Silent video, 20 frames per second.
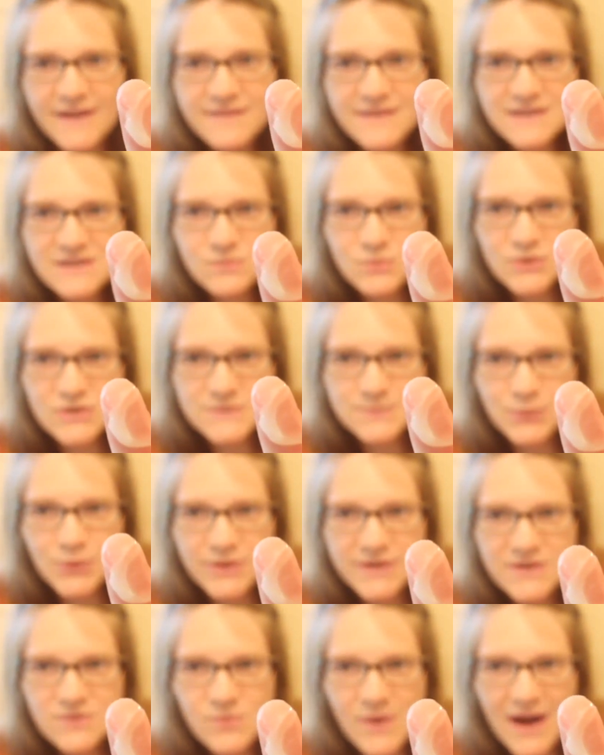And this works
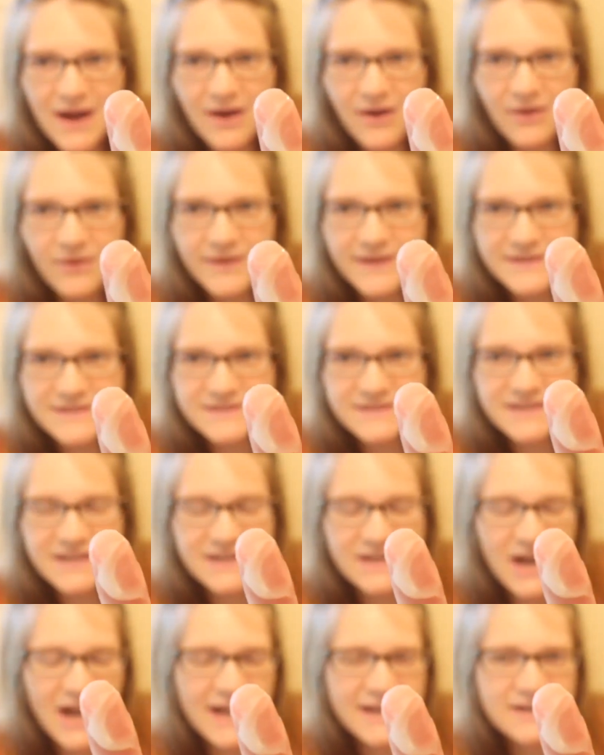pretty well. It's
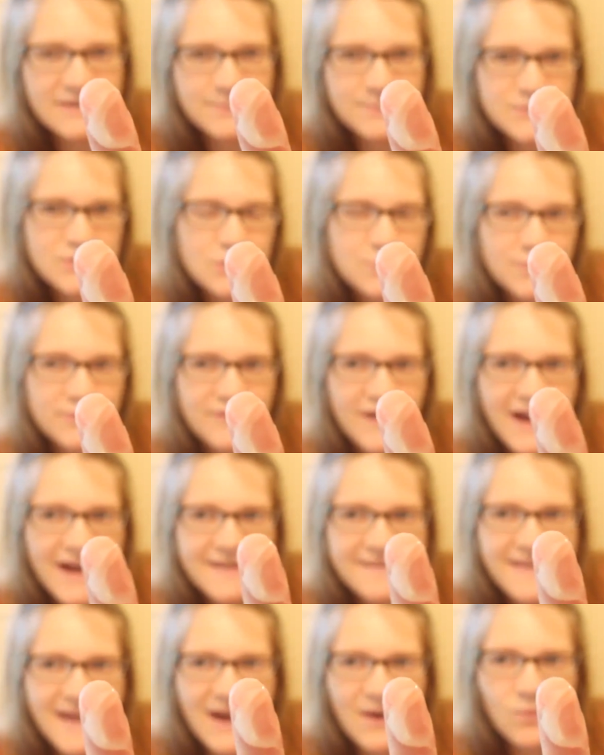kind of to
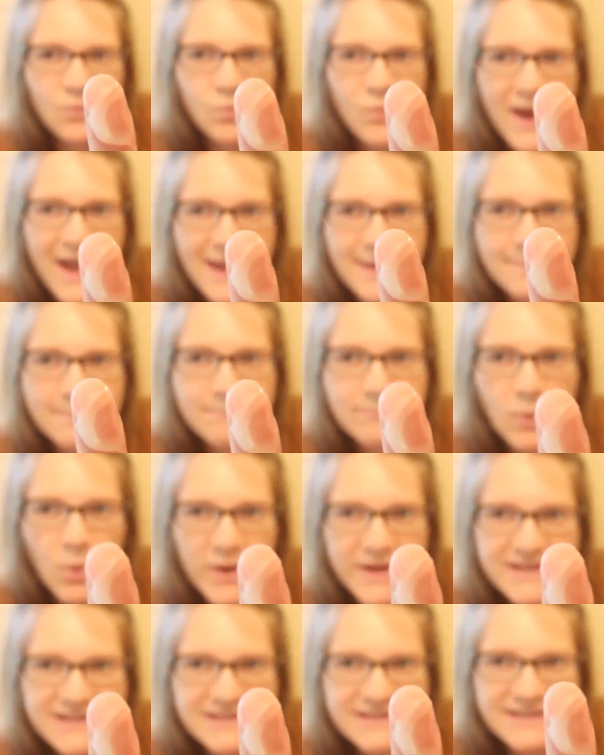provide that wet,
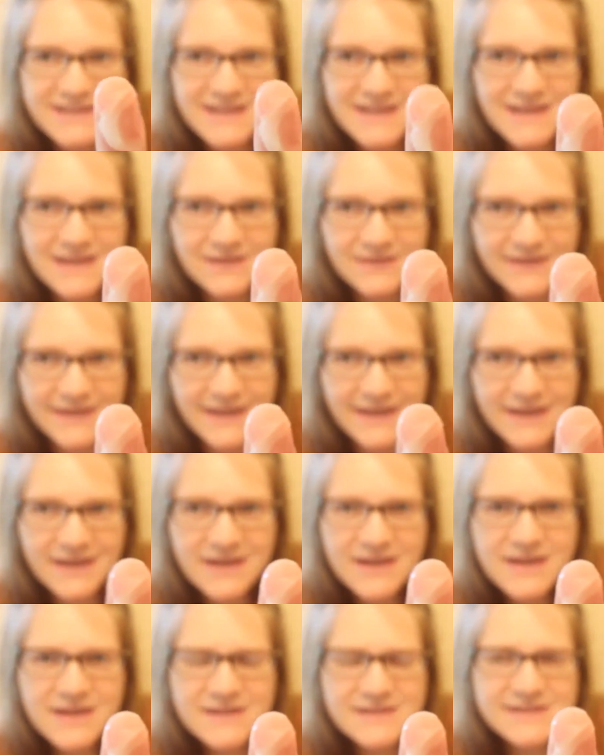moist
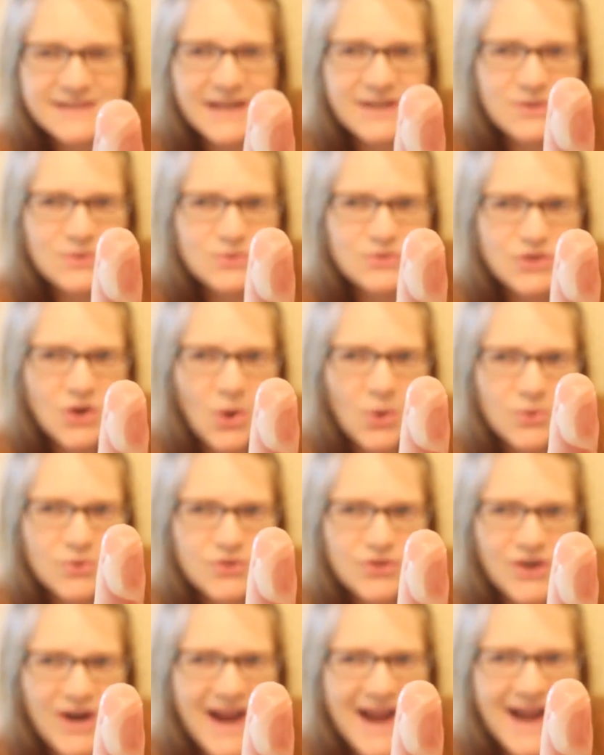healing so that you
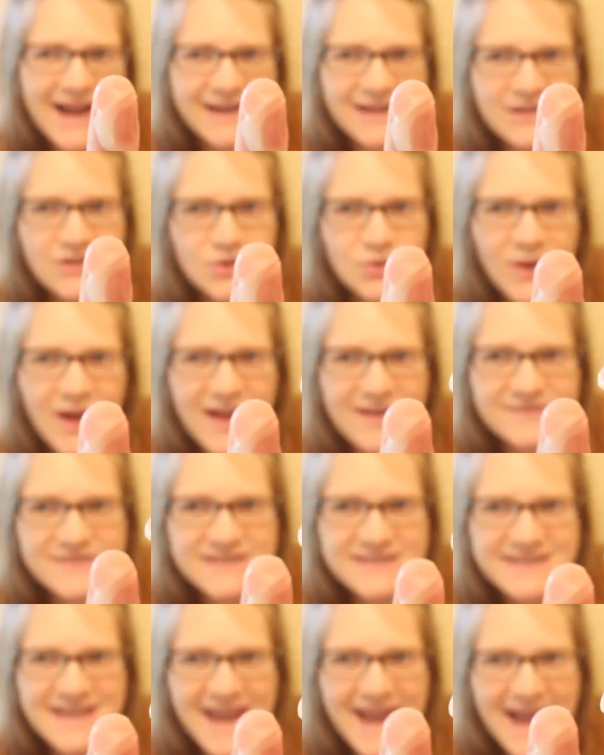don't crack and you don't have
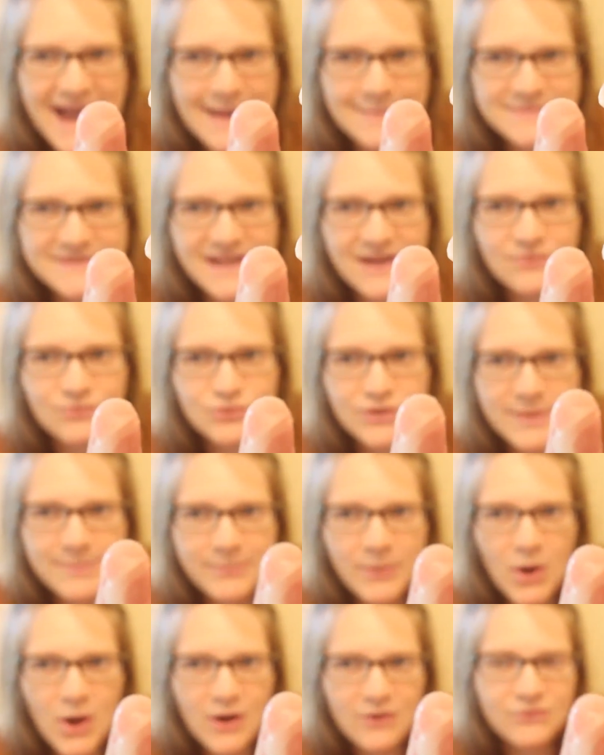scabs that
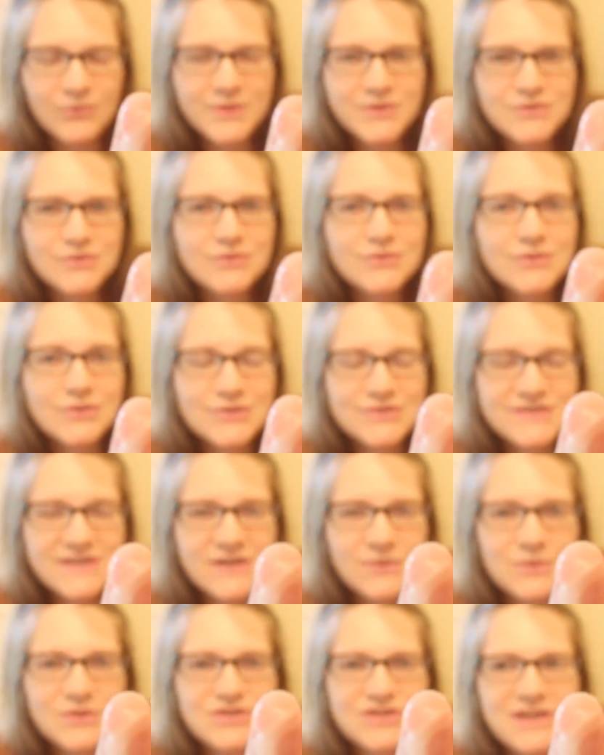rip off when you're
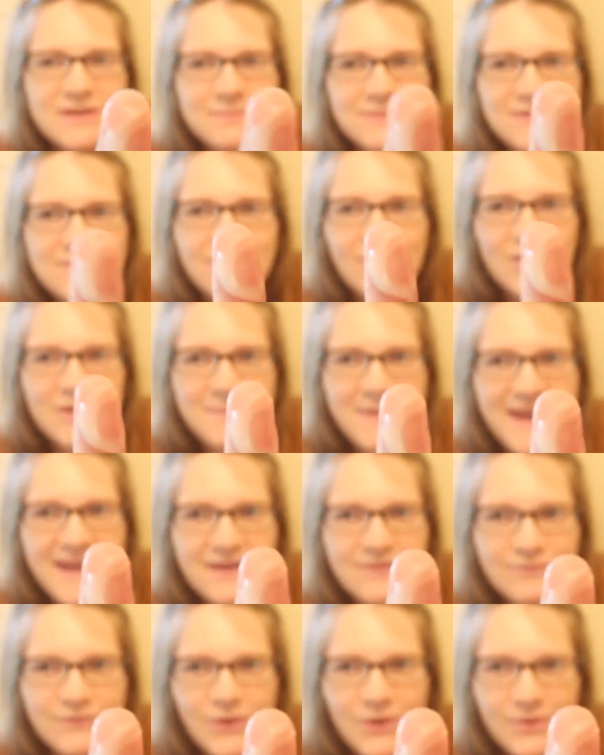nursing, which can be very
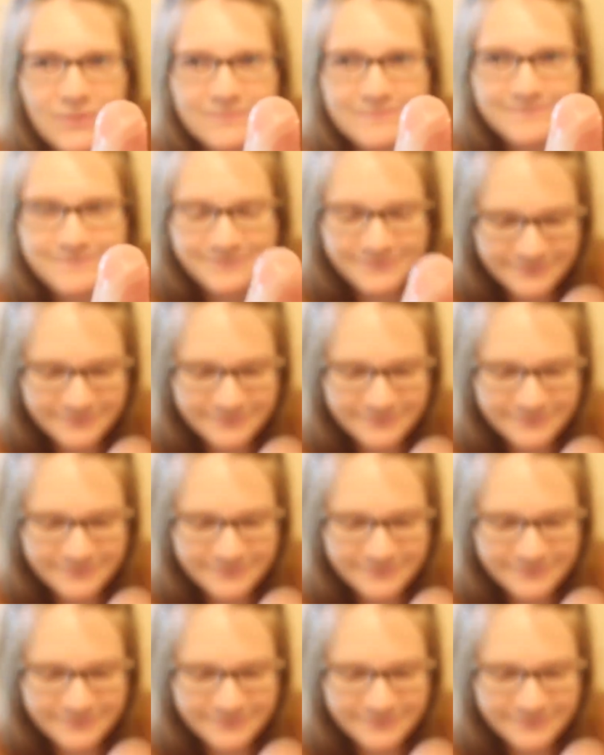painful.